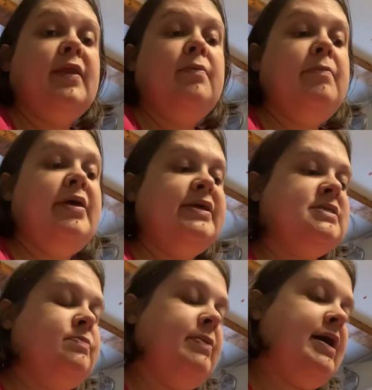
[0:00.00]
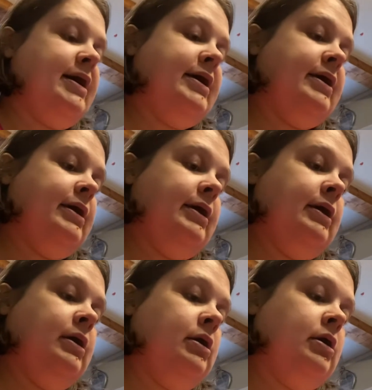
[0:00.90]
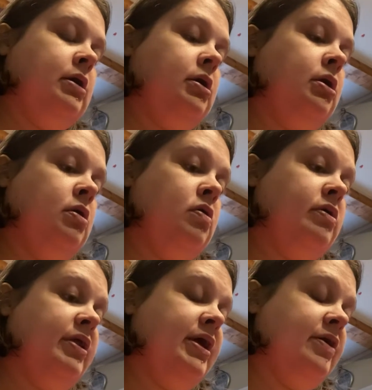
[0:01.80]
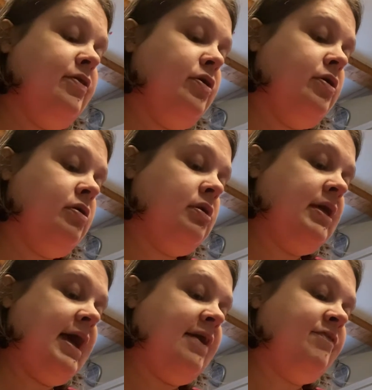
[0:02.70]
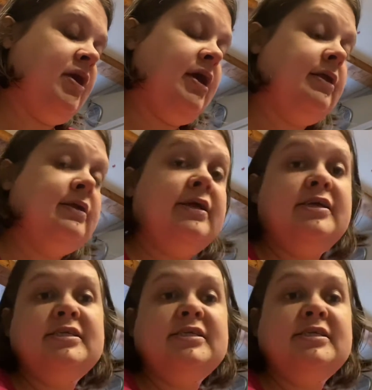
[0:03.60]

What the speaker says: mix my yarn together afghan. Can you